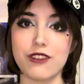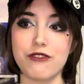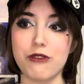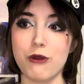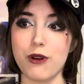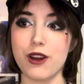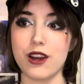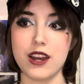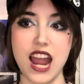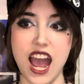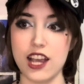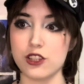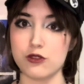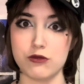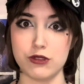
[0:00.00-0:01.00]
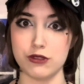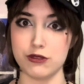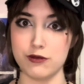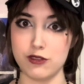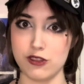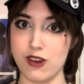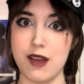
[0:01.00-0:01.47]
for actual
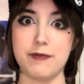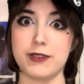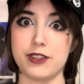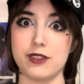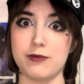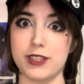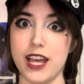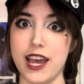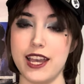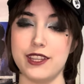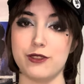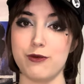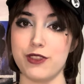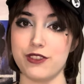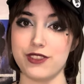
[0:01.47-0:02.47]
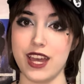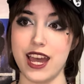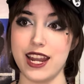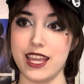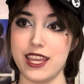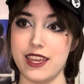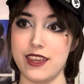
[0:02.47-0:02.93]
scrapbook supplies, whether
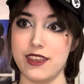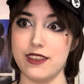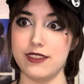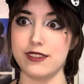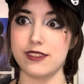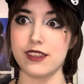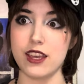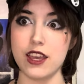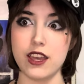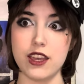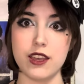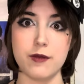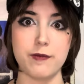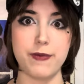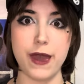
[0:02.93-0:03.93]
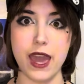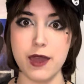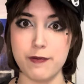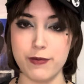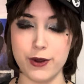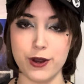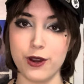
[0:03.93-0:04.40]
that is
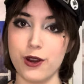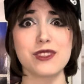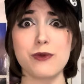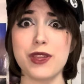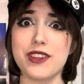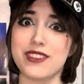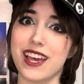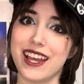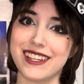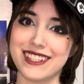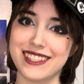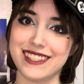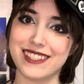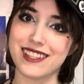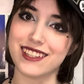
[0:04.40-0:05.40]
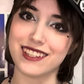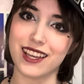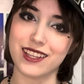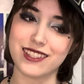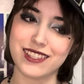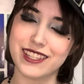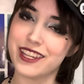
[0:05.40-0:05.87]
paper, whether that is
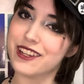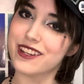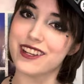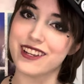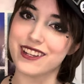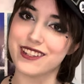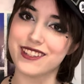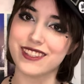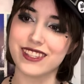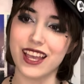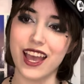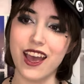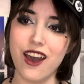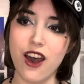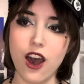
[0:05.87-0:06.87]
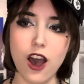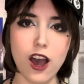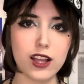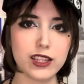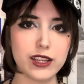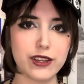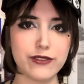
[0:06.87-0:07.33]
stickers,
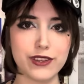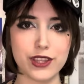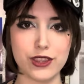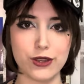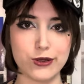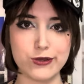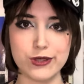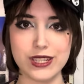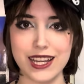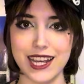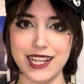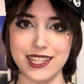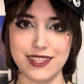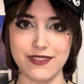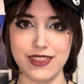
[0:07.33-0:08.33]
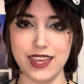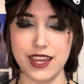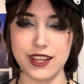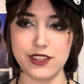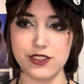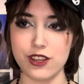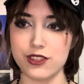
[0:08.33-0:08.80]
all of those kinds of
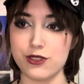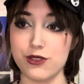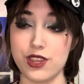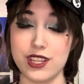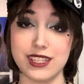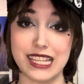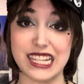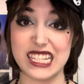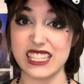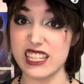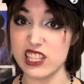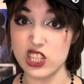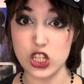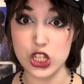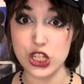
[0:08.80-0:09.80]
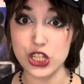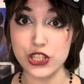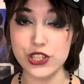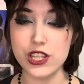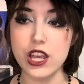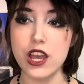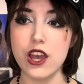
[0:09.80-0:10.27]
things. Also things like scissors